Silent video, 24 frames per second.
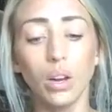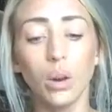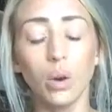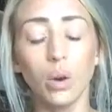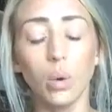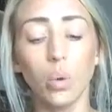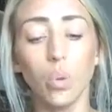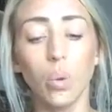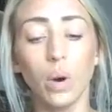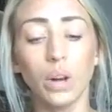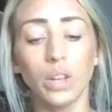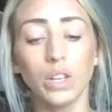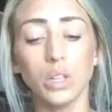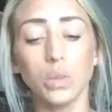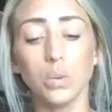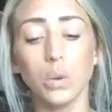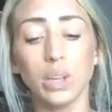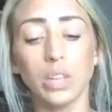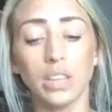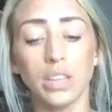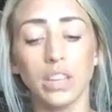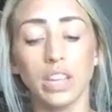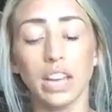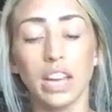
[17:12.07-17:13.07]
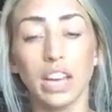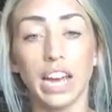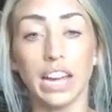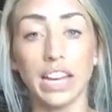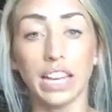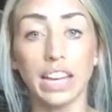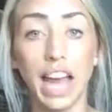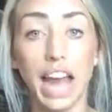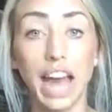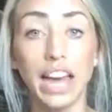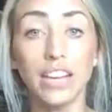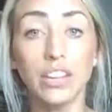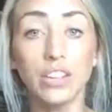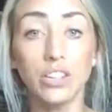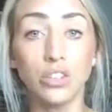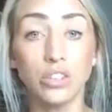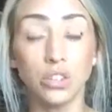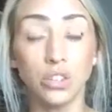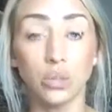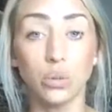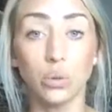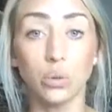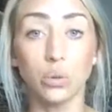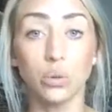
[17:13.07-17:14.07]
what is one thing I can
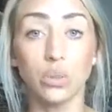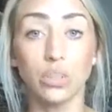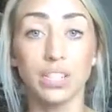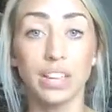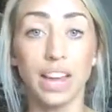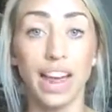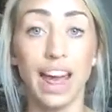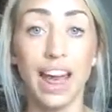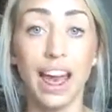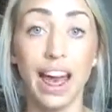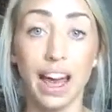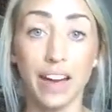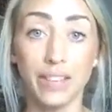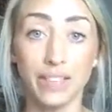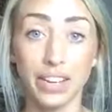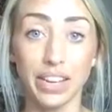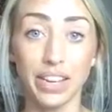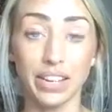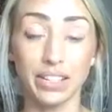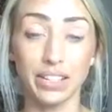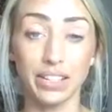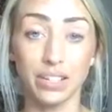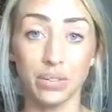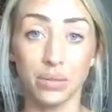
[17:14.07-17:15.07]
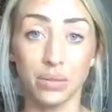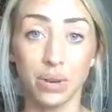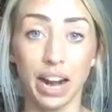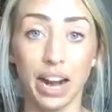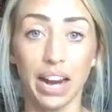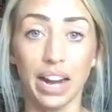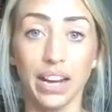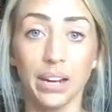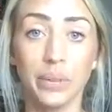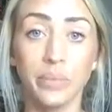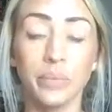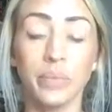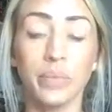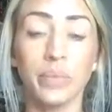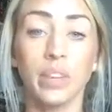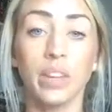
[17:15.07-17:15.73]
do to have it, right?